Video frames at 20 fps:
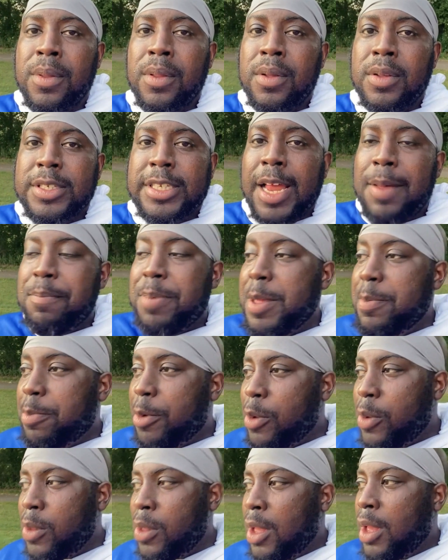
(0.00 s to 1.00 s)
Some
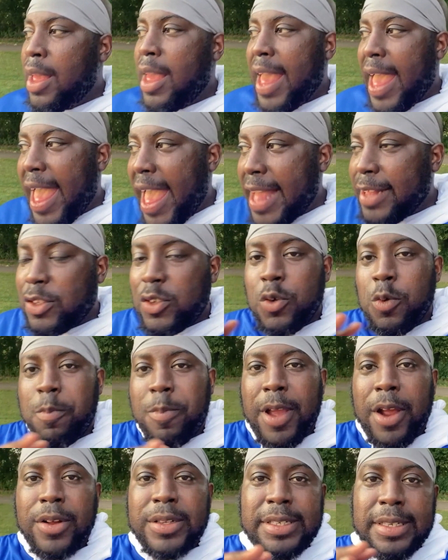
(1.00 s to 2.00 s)
people had 2
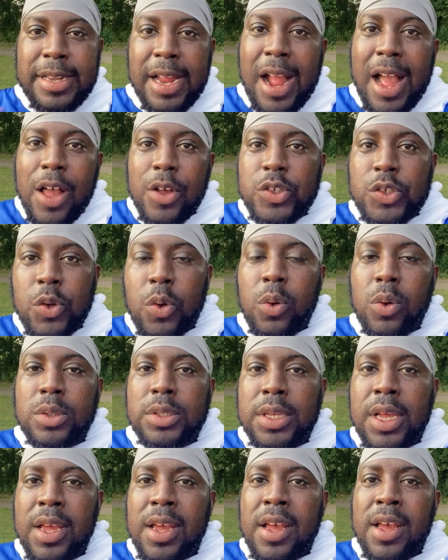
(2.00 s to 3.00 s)
parents in their
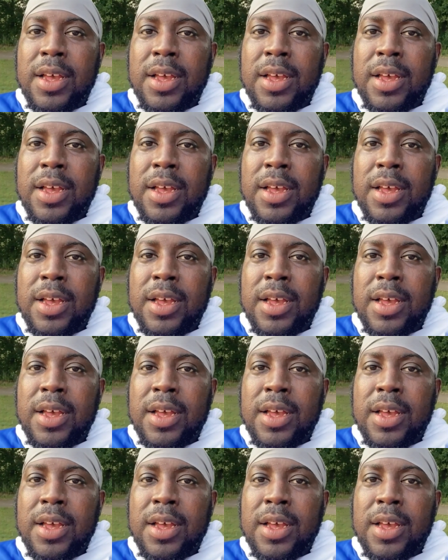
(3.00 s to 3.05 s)
household.